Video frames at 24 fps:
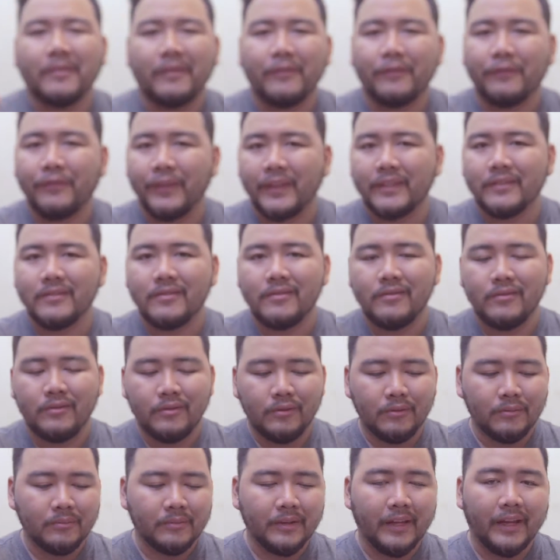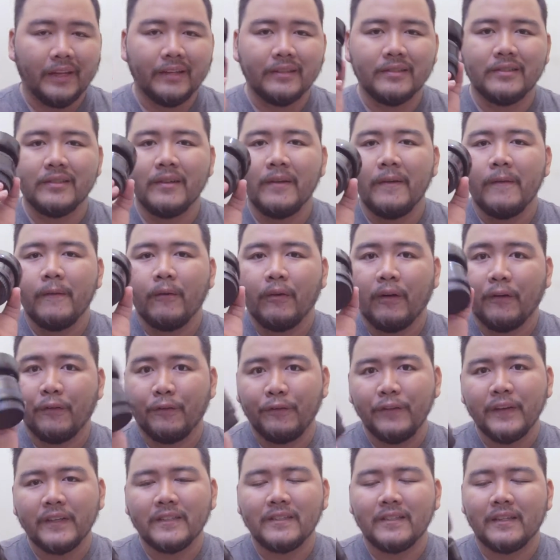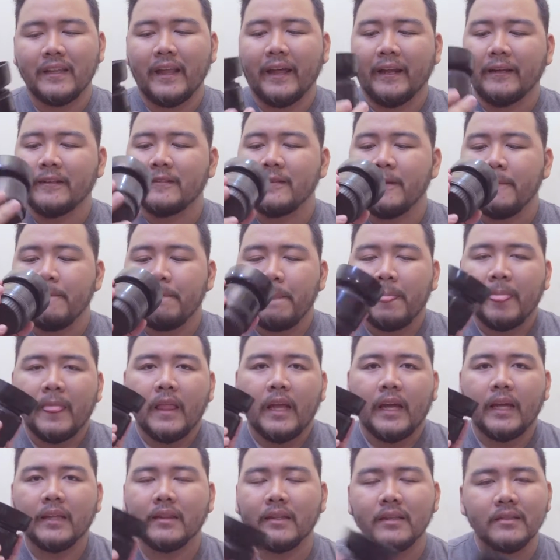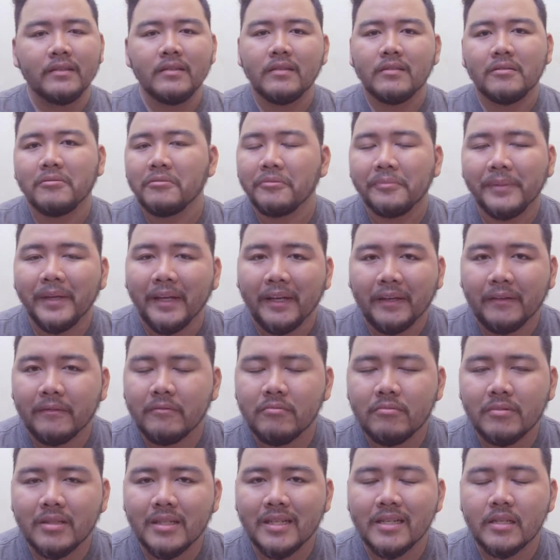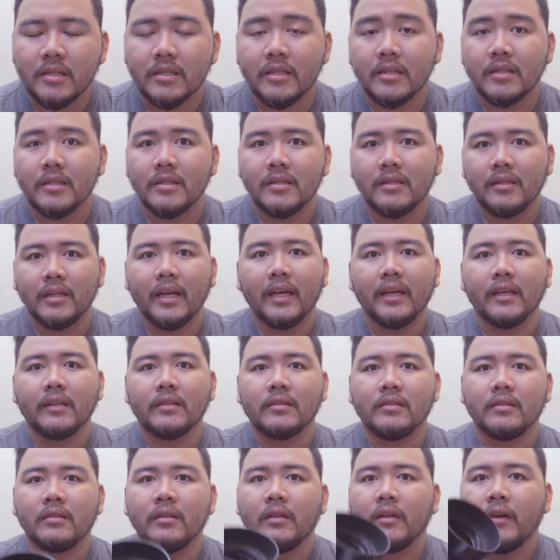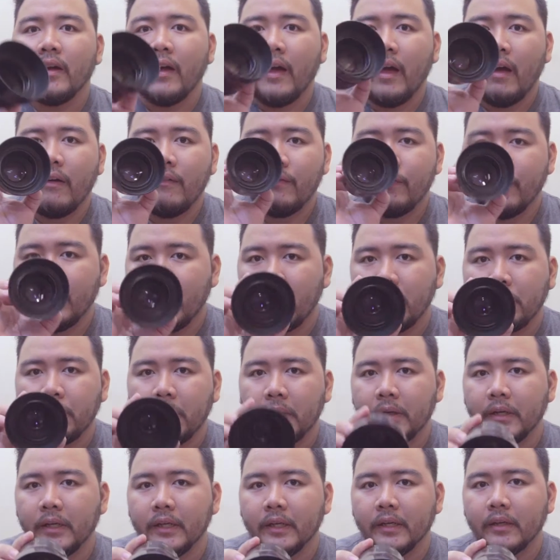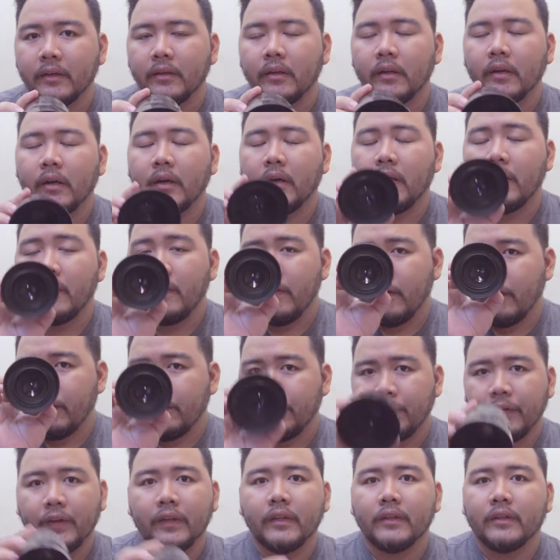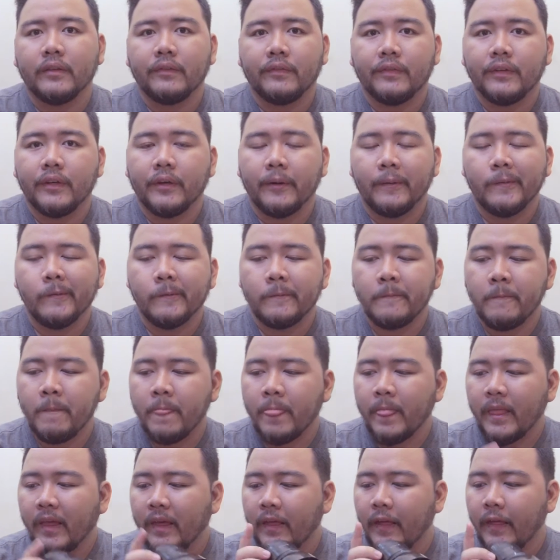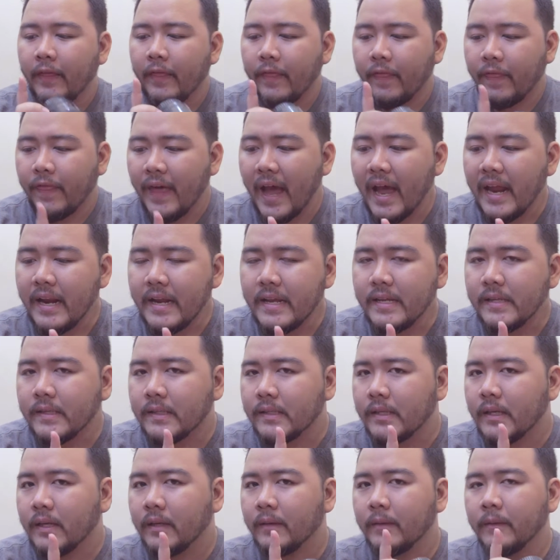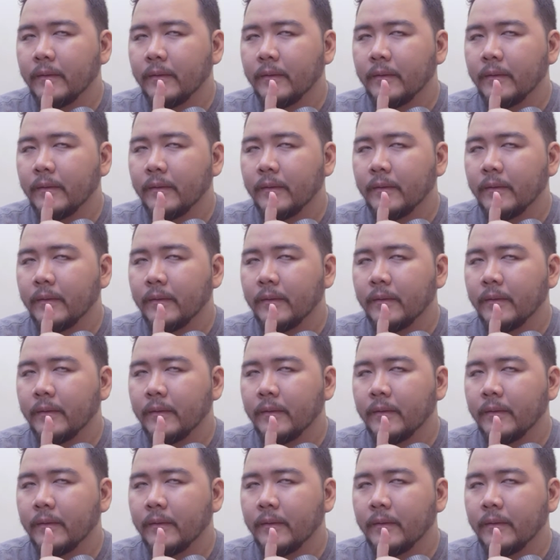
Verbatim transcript: or a fixed zoom lens or a fixed lens. It doesn't zoom in. It just stays a very particular field of view. That is